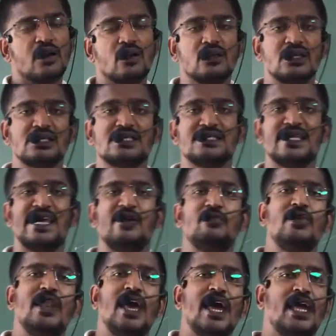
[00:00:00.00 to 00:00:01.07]
on the
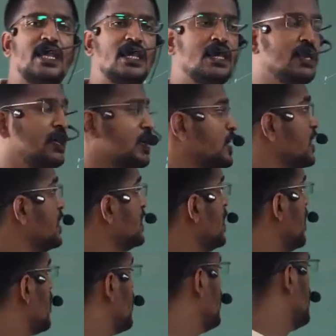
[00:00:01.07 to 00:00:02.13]
same line.
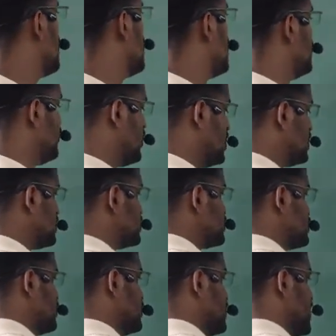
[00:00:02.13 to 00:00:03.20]
Now I want to
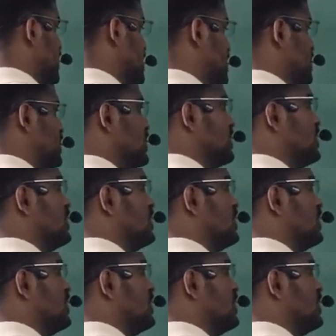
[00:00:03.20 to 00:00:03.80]
show that